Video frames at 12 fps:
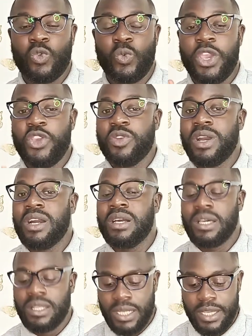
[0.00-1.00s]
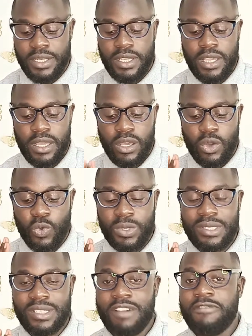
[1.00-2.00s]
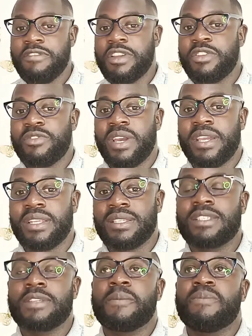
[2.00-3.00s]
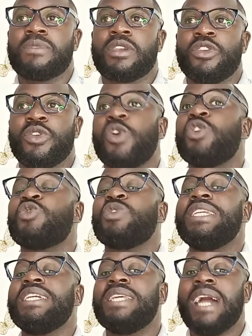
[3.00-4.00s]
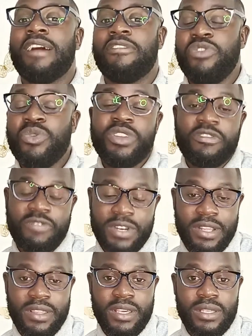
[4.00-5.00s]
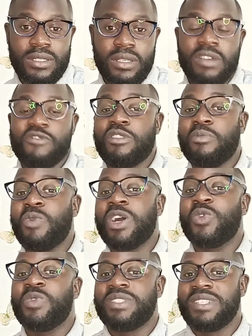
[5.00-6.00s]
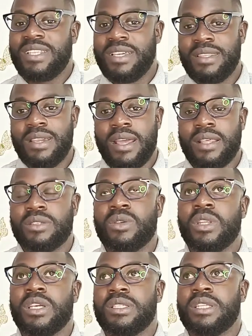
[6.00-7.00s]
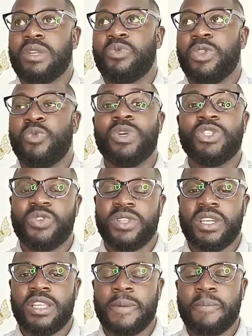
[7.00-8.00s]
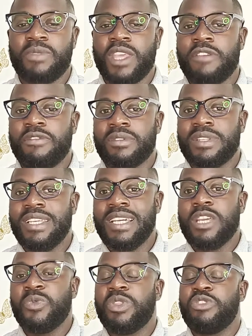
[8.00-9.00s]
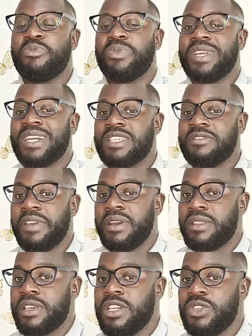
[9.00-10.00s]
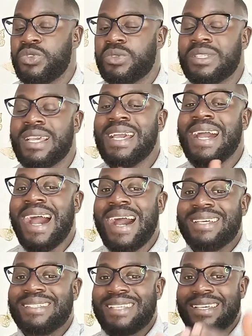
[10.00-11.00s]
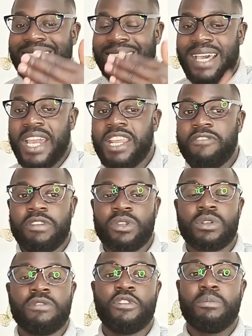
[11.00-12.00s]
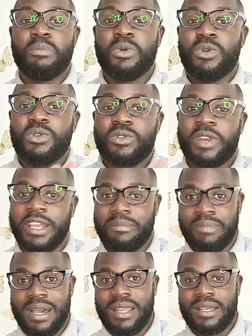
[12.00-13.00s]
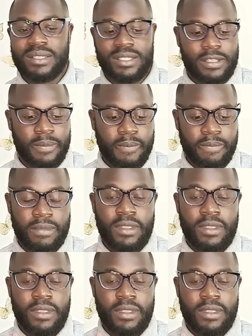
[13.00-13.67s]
where you are a lady who is suffering dryness, you're going to need a few different things from one who's needing the other. So let's start with what you need. If you're dealing with reproductive health issues as a side effect of hormonal imbalance,